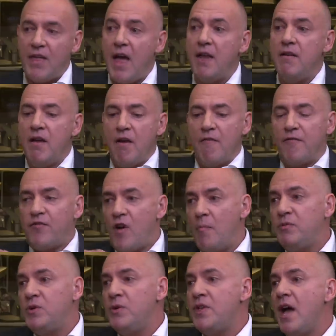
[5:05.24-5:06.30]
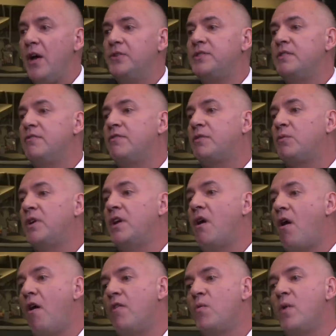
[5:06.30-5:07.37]
then, from two thousand three
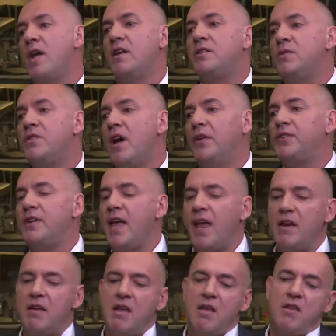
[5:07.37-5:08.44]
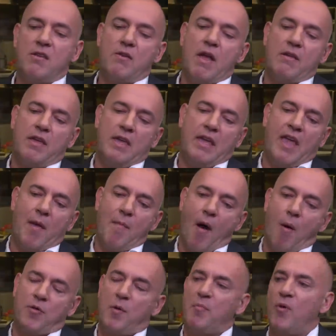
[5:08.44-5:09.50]
all the way to two thousand eight he came out
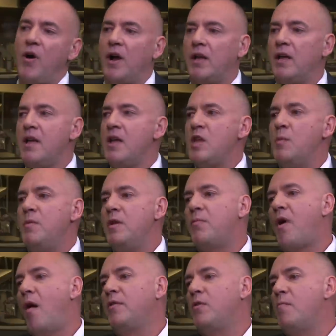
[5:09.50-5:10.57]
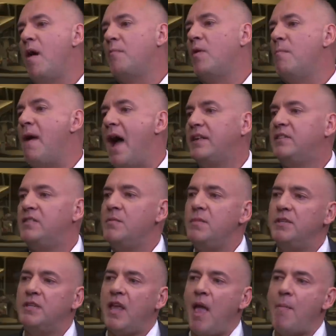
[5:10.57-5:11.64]
with a book. You, you probably remember Matt
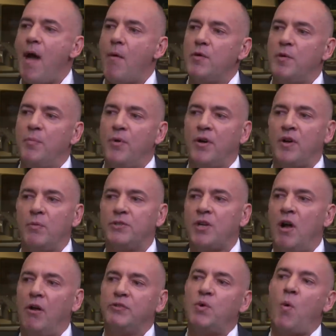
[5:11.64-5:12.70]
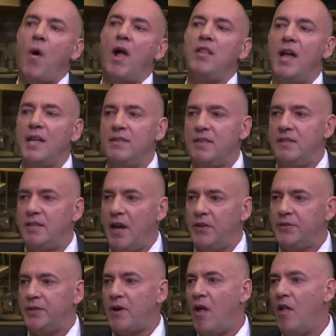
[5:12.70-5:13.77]
Simmons came out with a book. It was called Twilight in the Desert,